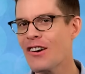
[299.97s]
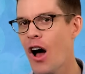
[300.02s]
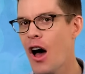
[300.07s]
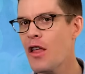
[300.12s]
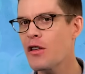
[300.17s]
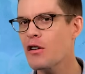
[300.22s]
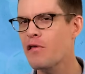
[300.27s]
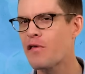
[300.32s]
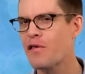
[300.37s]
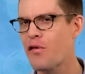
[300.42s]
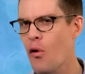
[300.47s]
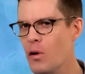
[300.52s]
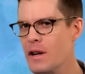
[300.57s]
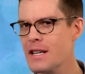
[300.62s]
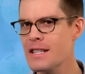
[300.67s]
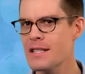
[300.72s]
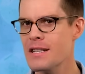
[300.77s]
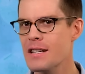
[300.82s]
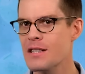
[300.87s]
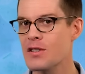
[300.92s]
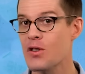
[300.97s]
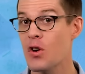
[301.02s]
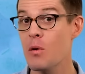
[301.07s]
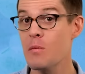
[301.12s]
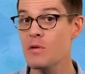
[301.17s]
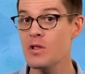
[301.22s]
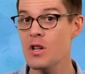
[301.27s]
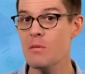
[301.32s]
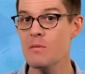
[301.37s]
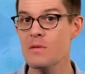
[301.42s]
your other forty-six
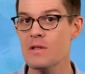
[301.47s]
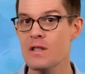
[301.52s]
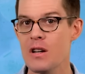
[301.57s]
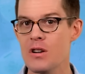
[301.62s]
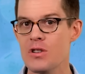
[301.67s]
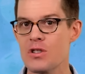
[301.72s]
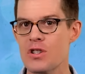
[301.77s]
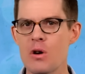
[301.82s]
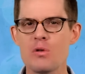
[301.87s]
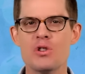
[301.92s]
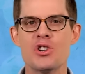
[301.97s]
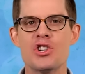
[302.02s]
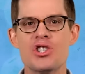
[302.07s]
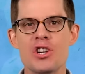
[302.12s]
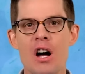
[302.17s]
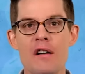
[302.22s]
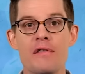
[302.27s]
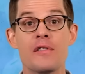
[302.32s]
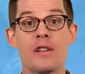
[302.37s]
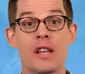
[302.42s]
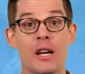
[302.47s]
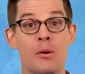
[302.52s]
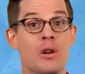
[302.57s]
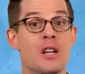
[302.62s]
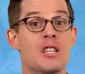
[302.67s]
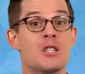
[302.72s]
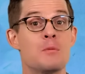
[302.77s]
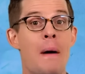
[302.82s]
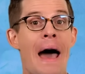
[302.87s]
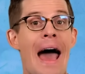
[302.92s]
chromosomes, there's no shuffling
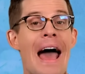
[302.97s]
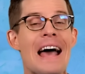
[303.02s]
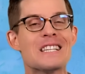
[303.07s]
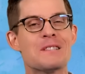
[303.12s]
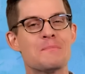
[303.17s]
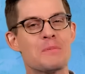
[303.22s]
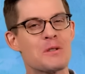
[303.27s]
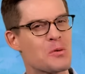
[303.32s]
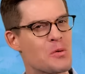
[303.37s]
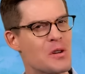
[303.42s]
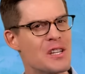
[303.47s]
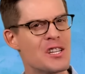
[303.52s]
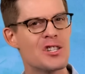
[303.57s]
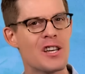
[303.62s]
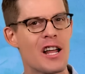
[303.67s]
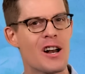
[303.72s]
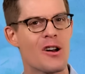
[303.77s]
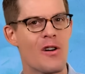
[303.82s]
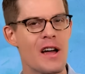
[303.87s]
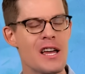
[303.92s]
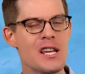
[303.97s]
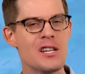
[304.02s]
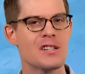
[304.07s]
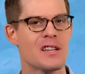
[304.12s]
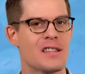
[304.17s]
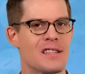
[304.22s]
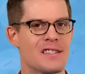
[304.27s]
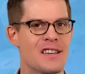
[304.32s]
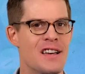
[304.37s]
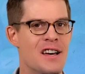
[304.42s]
when it's passed between
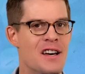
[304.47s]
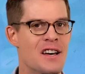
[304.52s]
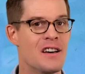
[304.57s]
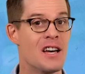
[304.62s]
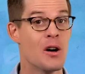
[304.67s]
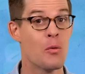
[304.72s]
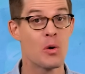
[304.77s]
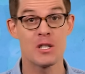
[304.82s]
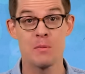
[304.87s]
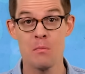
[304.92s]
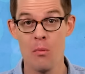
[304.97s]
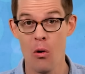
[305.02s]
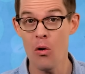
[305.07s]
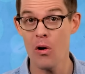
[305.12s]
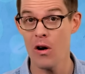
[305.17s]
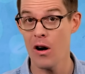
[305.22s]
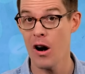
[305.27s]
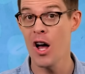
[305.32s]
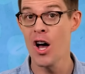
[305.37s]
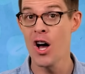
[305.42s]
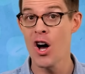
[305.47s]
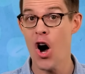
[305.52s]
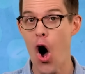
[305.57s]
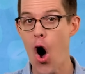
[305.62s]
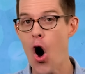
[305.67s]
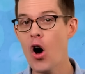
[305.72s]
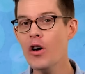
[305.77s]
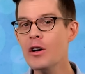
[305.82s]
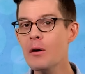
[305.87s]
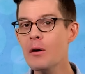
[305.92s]
generations. And what's more, all